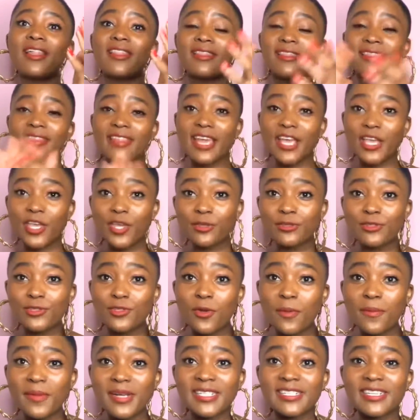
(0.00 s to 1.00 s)
Thank you so
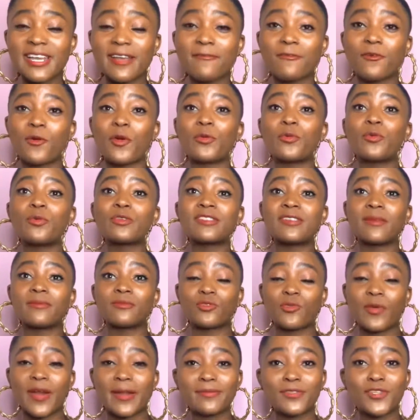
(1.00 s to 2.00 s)
much everyone who
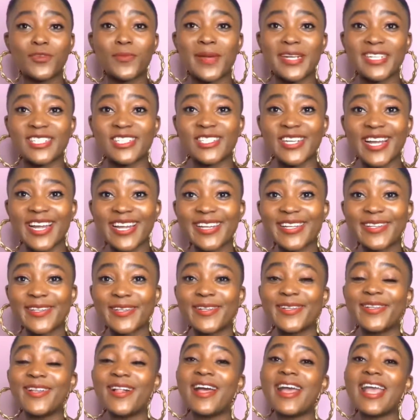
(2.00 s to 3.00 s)
subscribed to my channel.